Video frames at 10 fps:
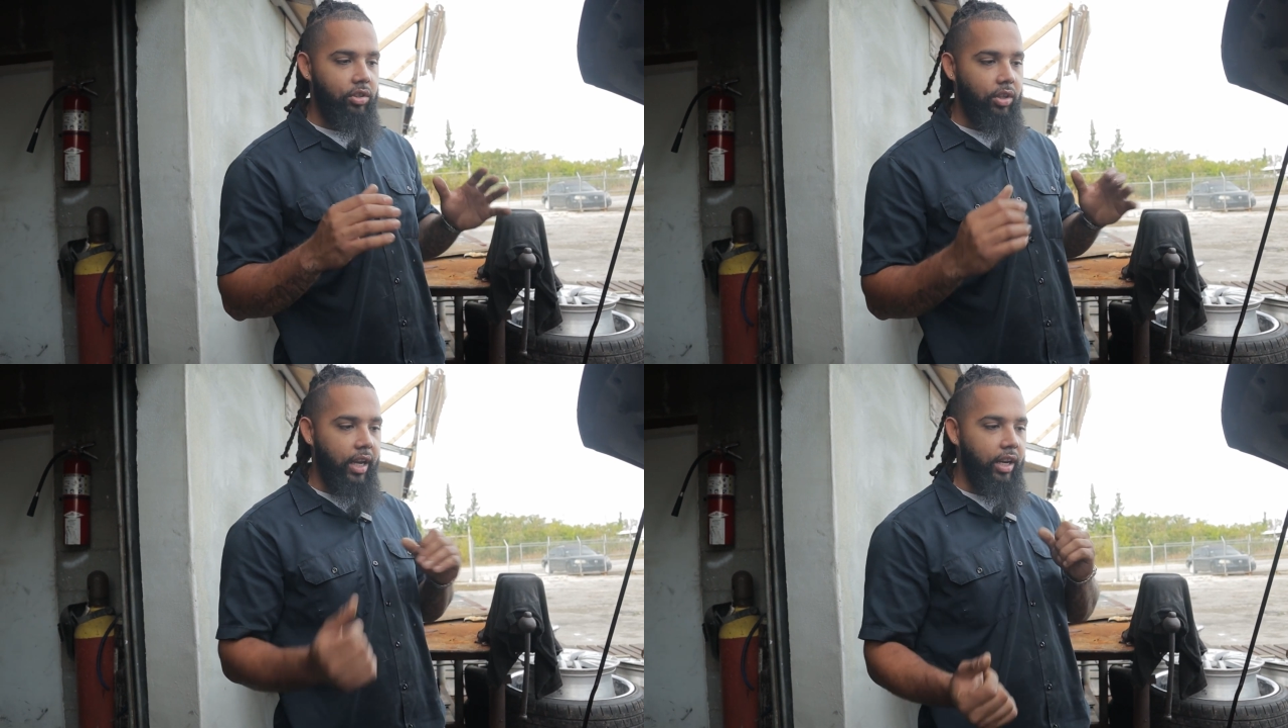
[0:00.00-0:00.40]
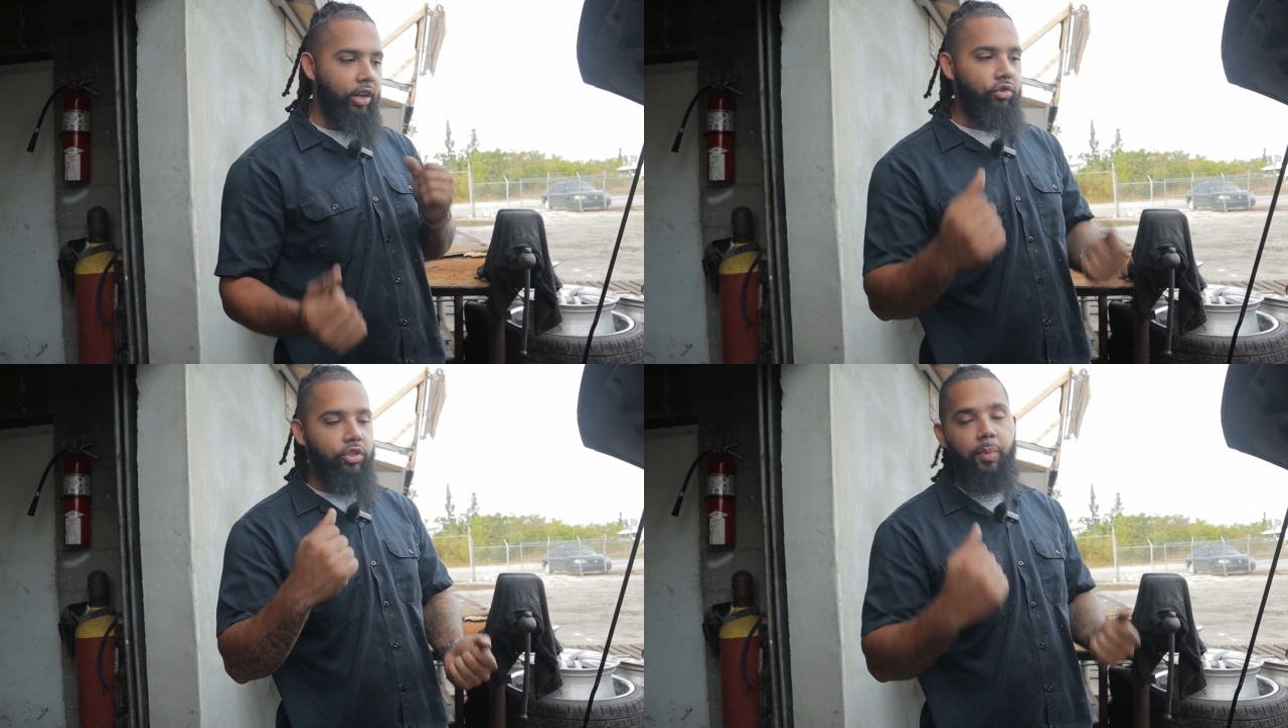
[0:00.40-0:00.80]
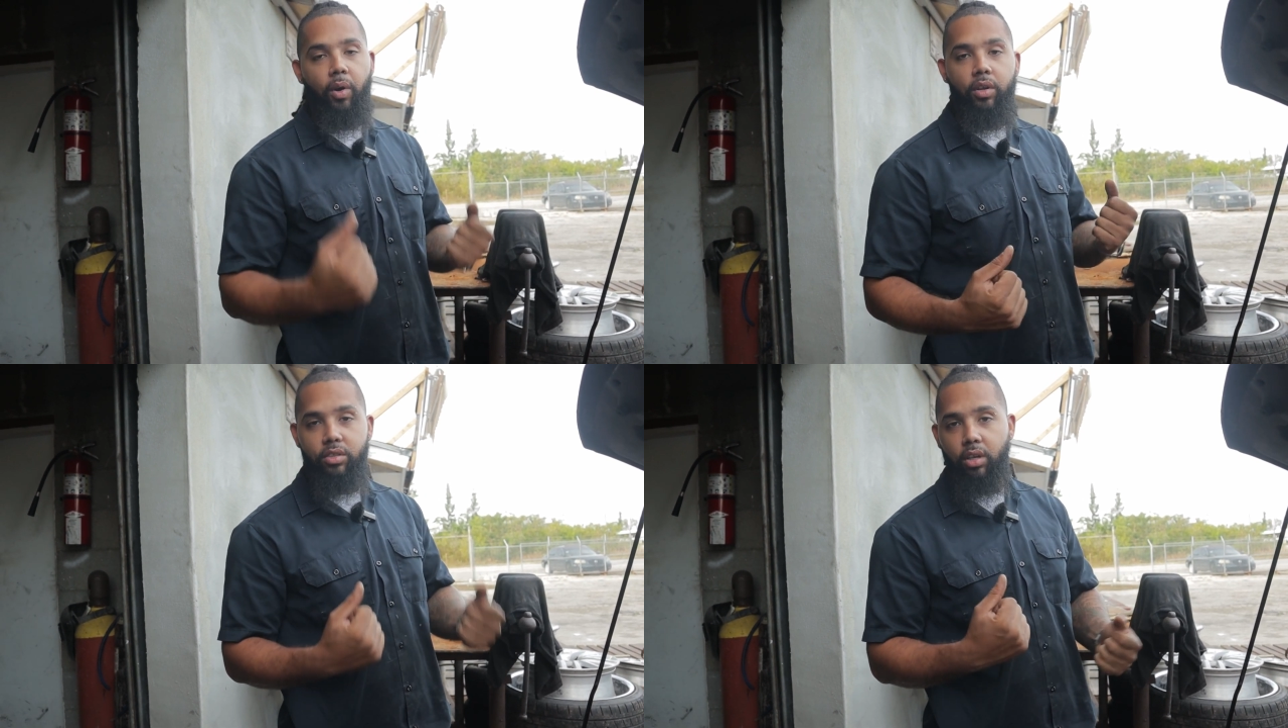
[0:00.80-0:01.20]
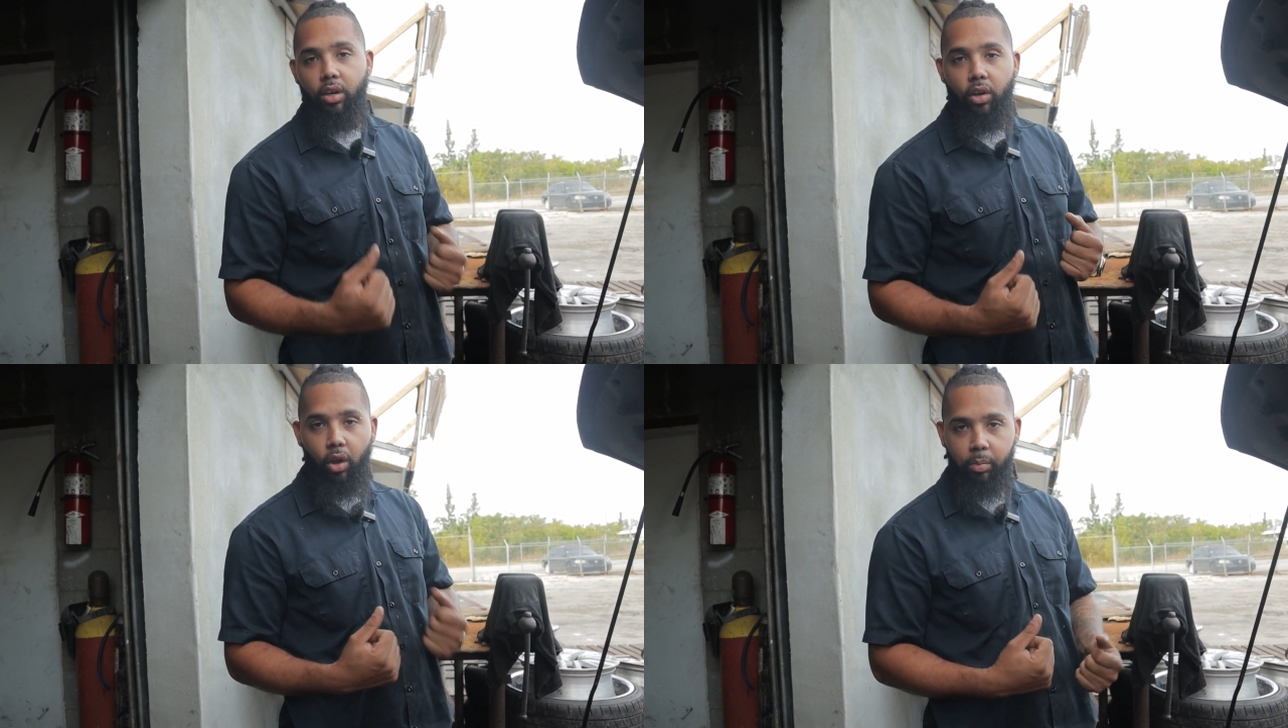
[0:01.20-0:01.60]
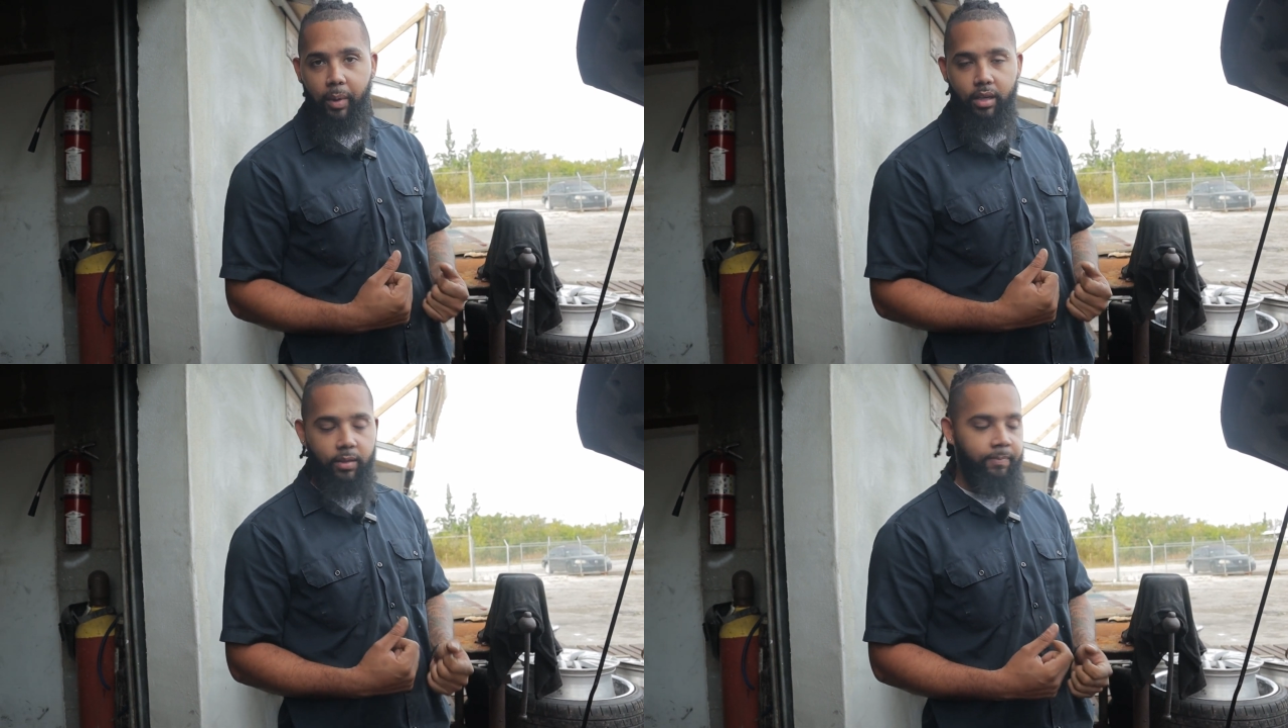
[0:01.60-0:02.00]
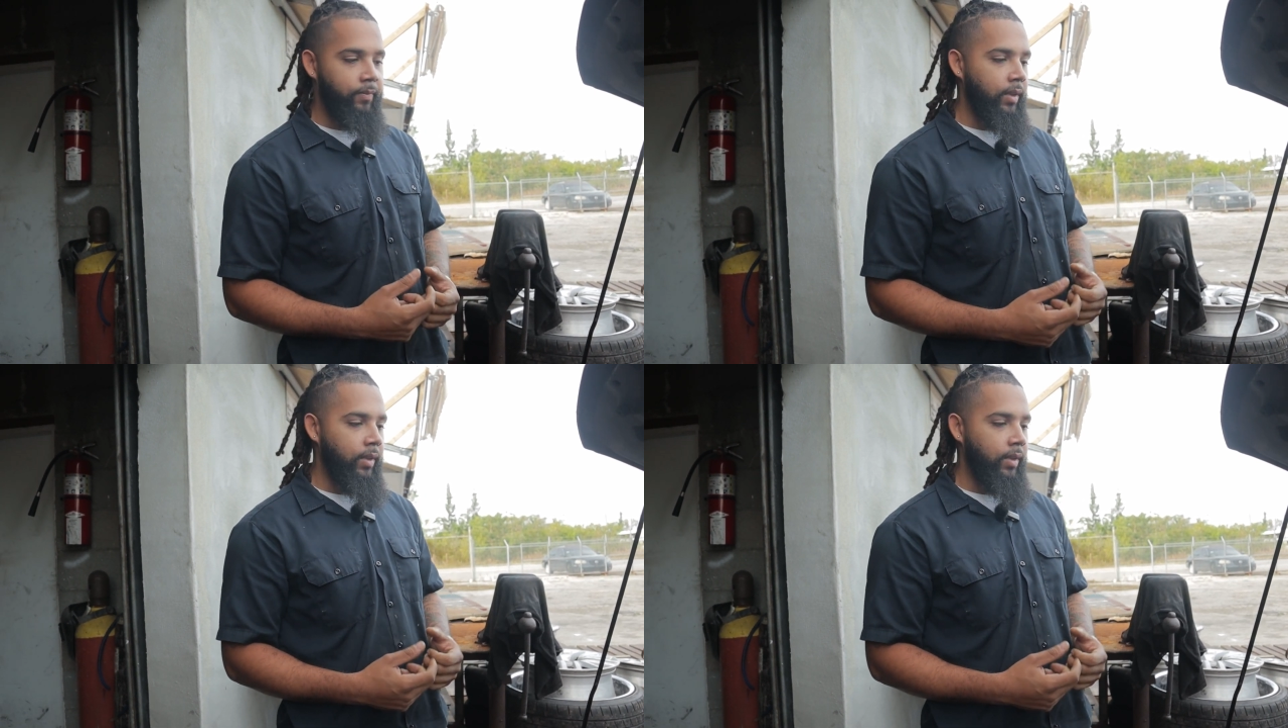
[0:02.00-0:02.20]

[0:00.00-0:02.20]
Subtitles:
It responds a lot better,